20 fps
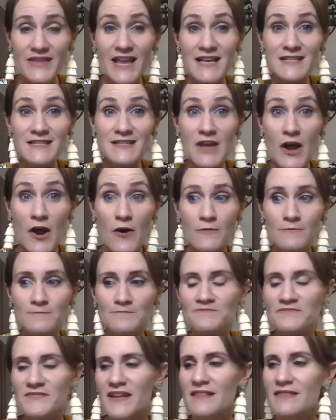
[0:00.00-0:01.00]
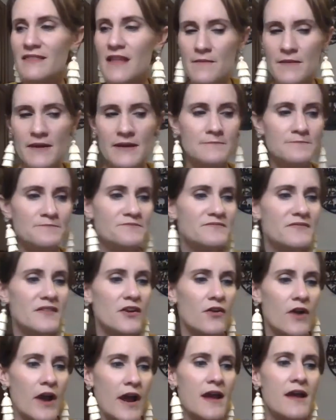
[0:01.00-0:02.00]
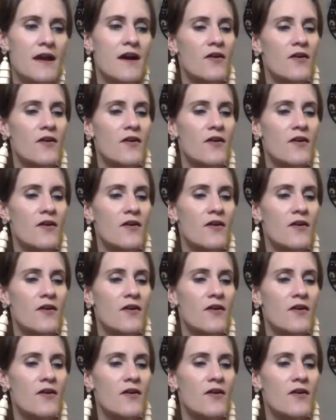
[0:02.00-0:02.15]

So lemon, great.